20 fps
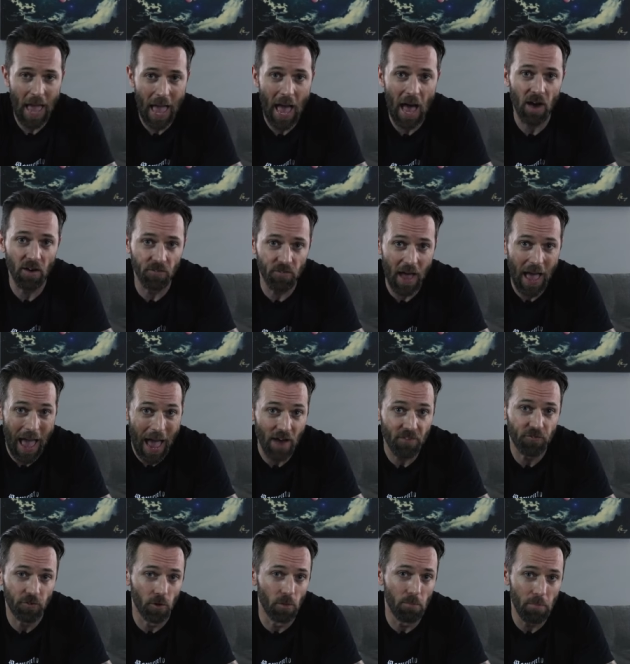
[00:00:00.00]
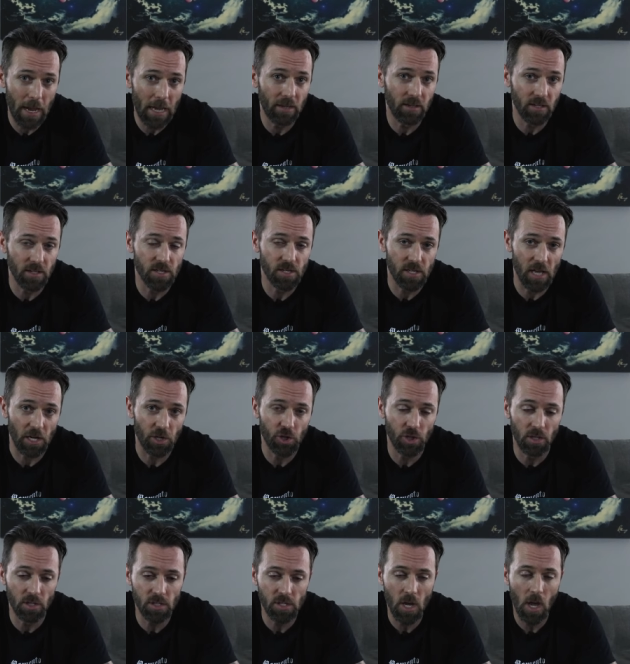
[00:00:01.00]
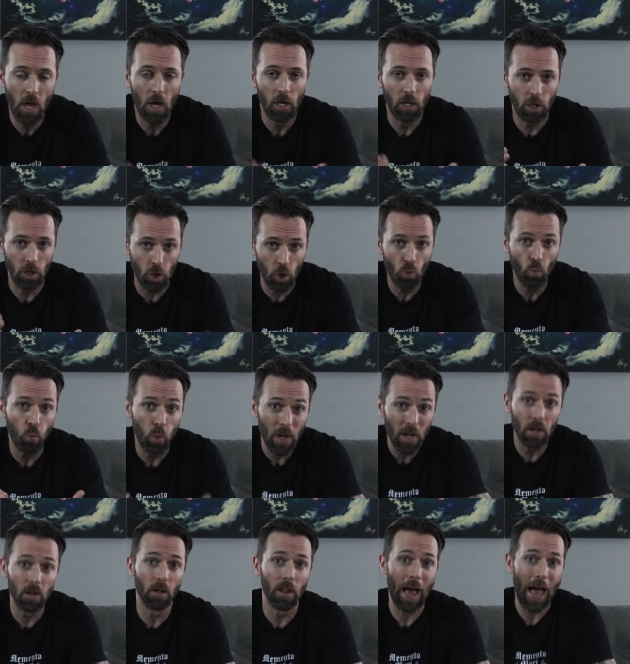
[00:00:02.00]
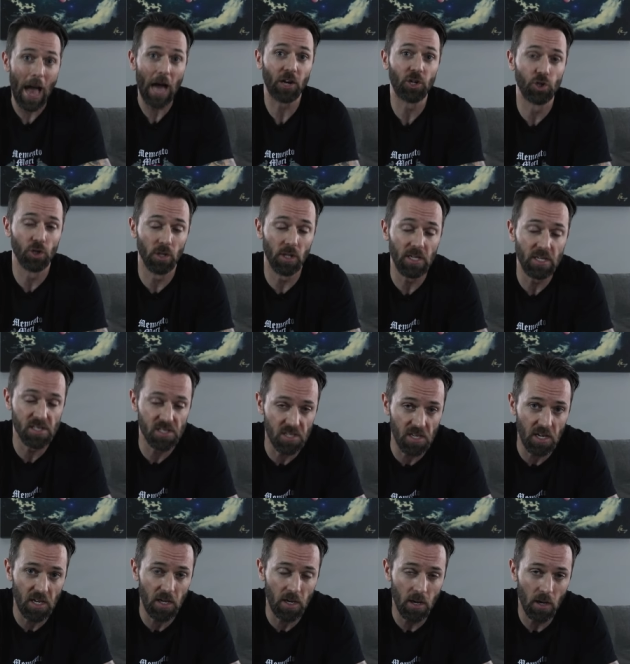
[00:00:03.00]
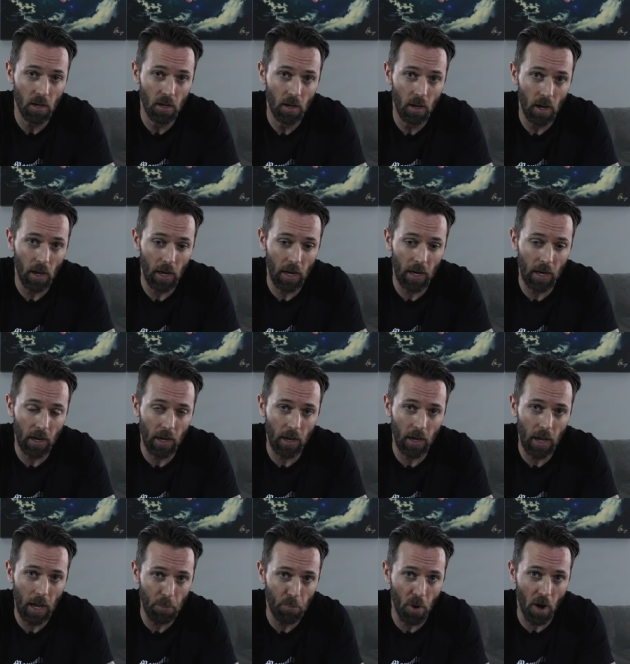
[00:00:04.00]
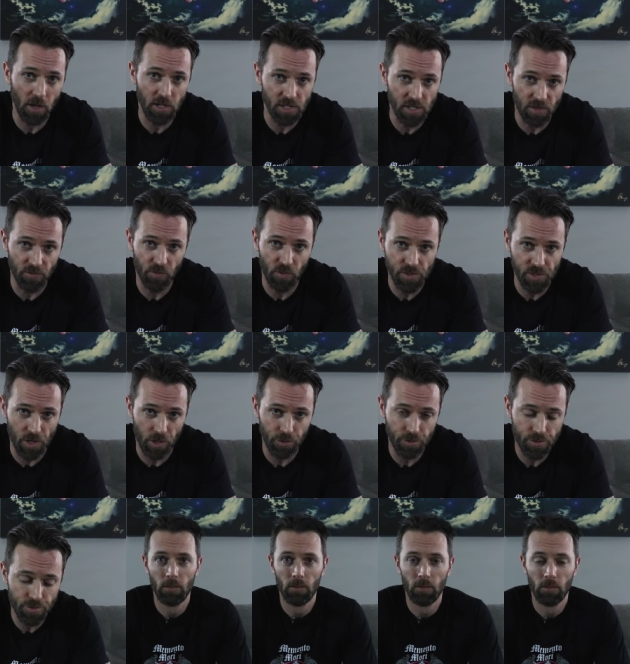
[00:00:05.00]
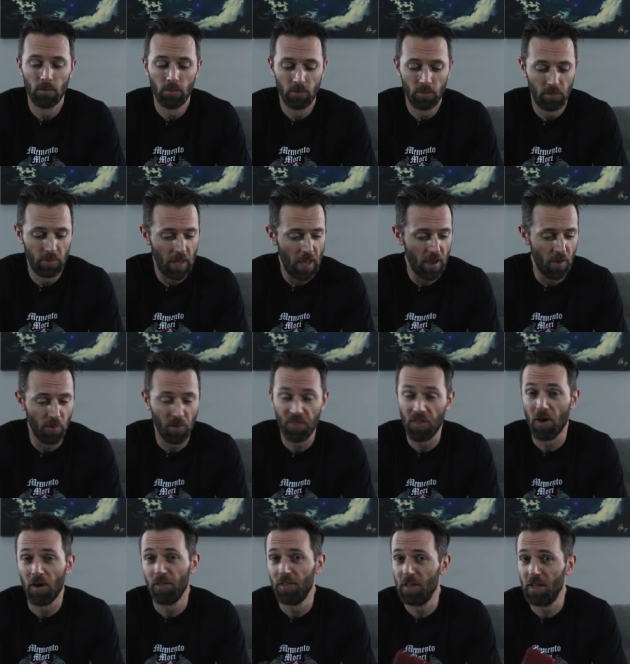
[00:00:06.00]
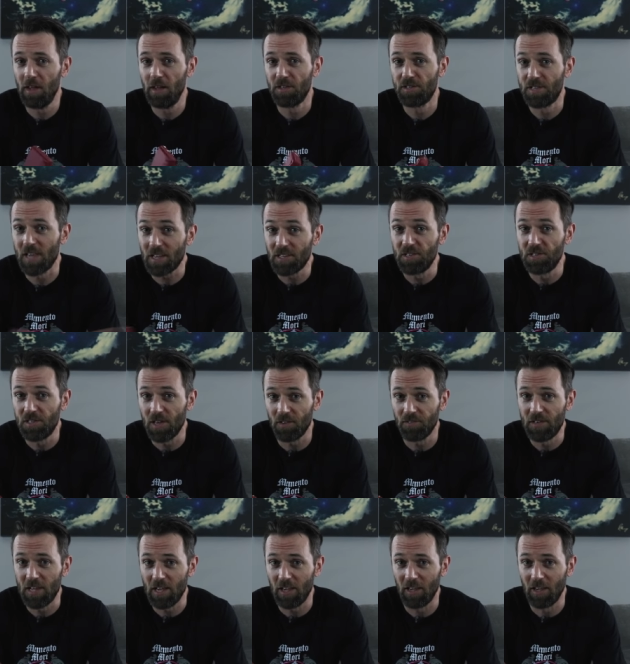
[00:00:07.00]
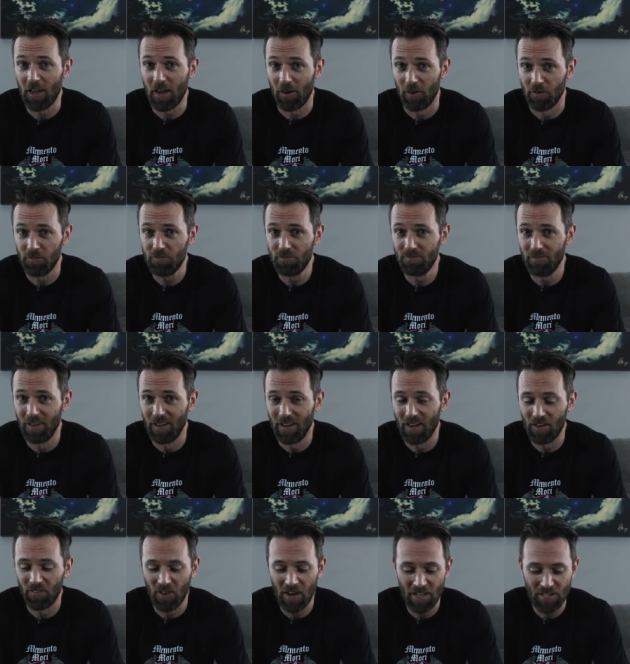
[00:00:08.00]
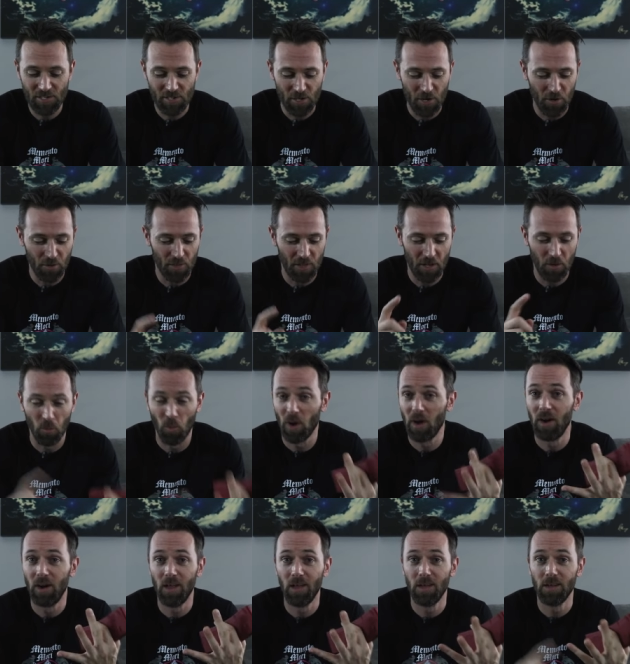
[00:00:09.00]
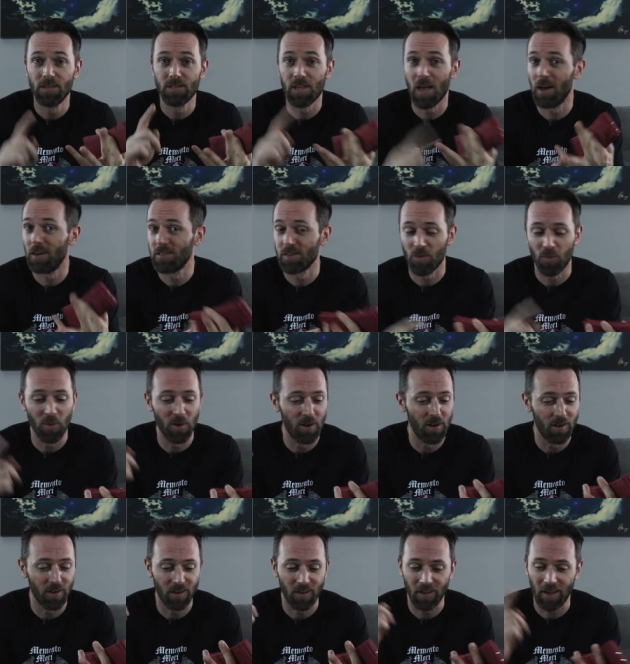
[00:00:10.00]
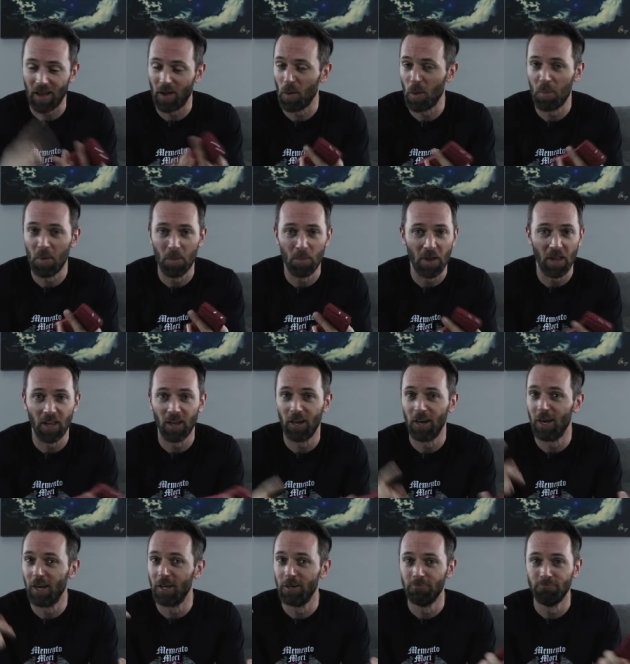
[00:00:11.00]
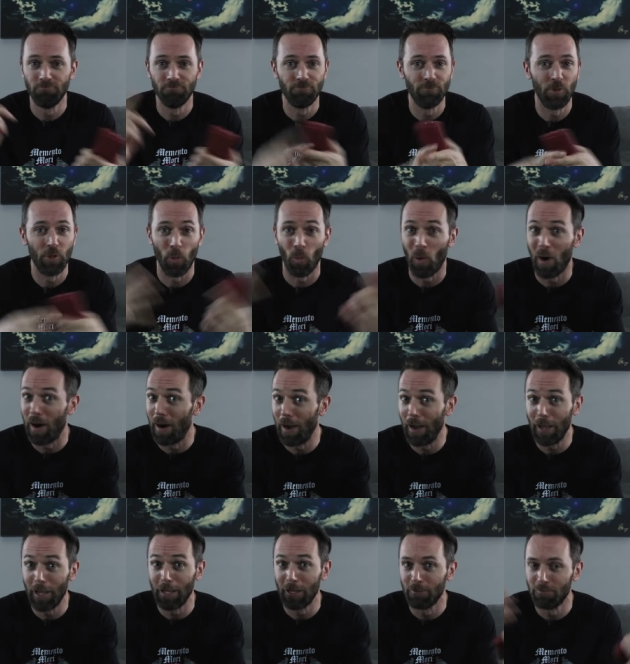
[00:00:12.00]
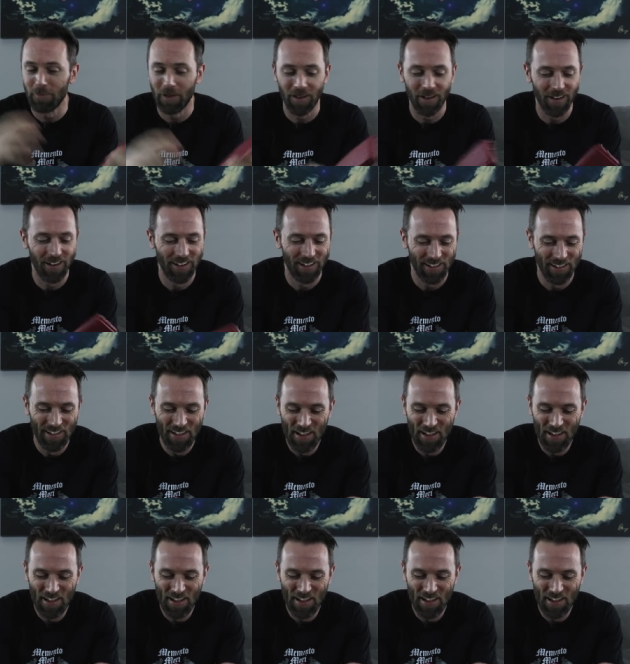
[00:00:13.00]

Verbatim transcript: have after Mantis sessions, you will actually see uh, a positive result. Now, with all the sexy stuff taken care of, uh, right? So the what it is, how does it work, how do I put in my gun, the why, uh,